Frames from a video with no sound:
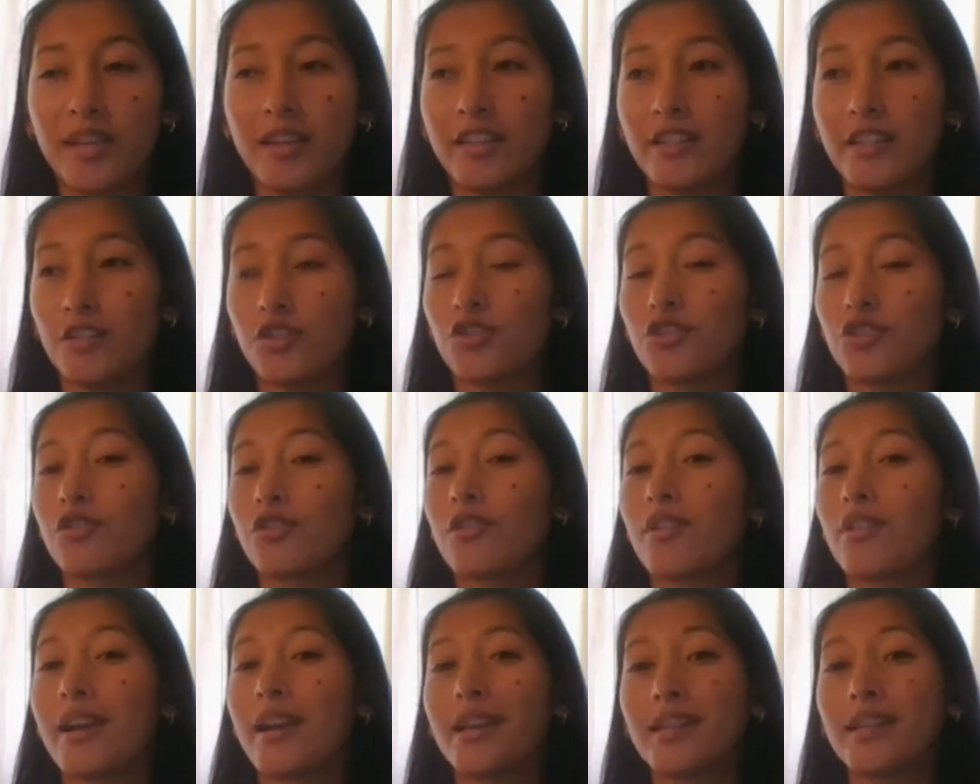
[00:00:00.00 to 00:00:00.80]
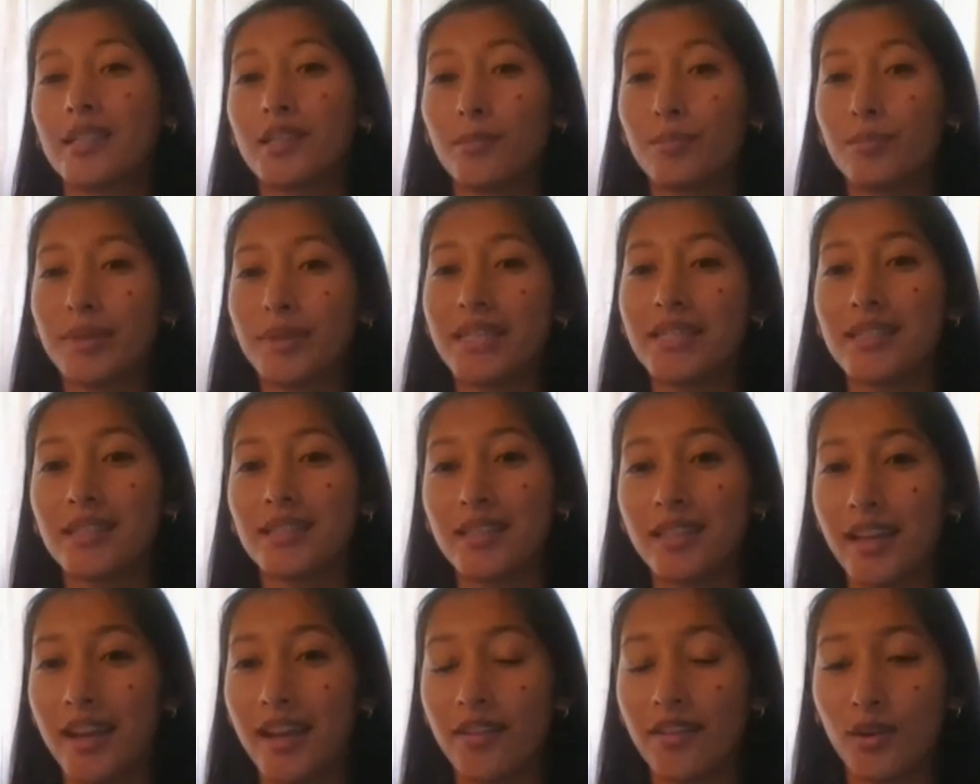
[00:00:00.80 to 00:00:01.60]
and trying to piece
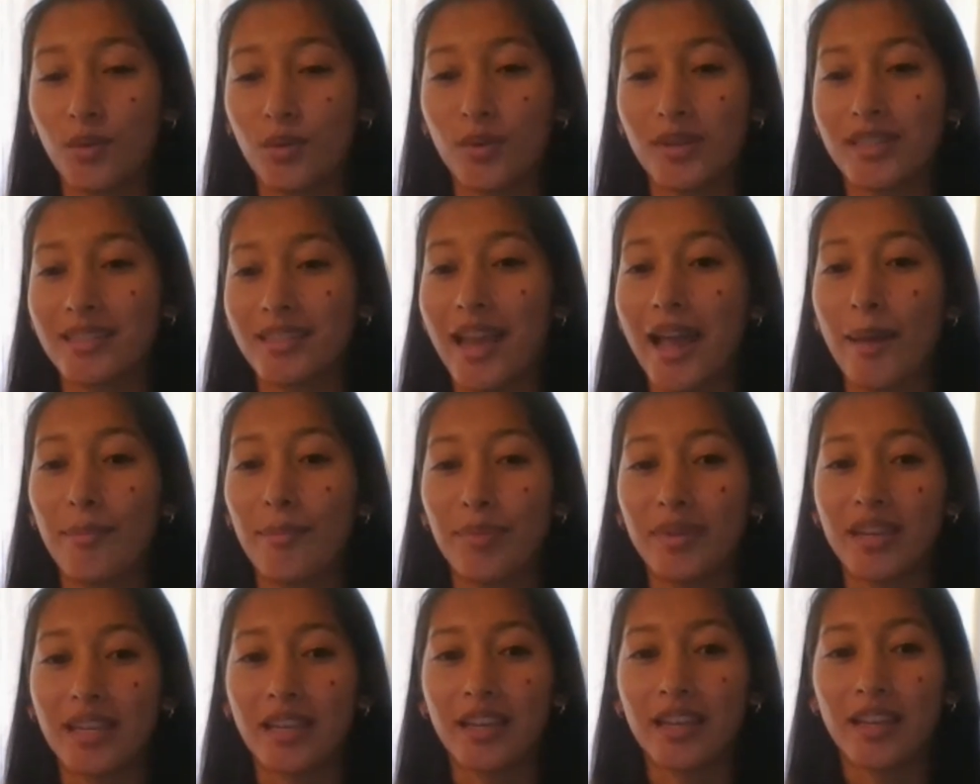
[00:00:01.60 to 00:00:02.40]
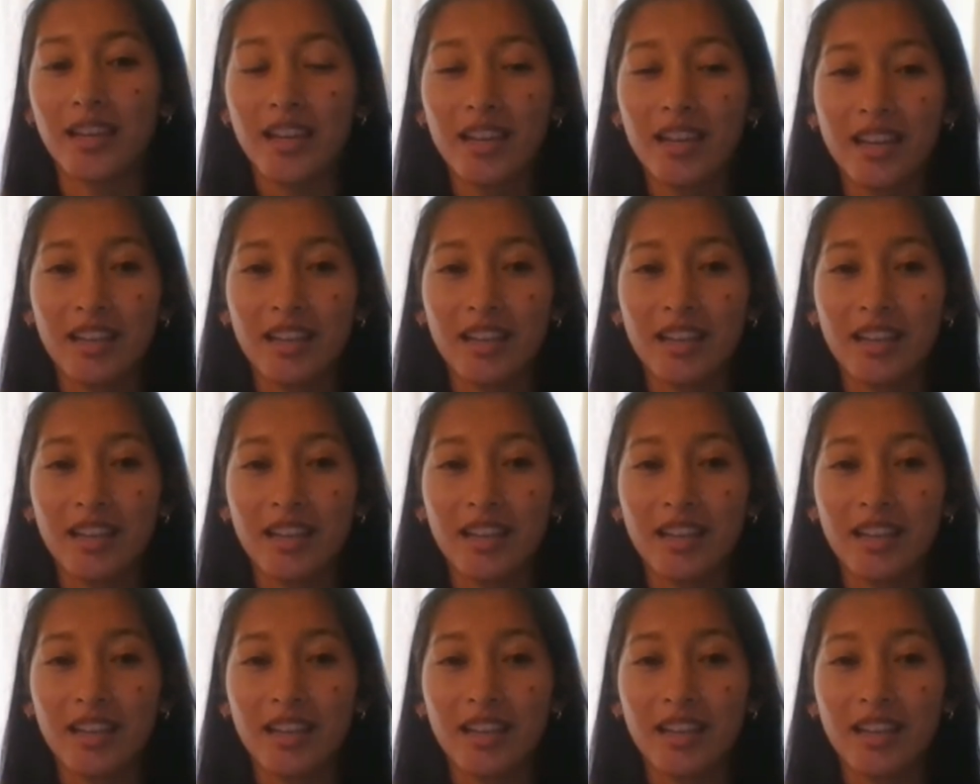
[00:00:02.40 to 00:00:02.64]
together what's happening.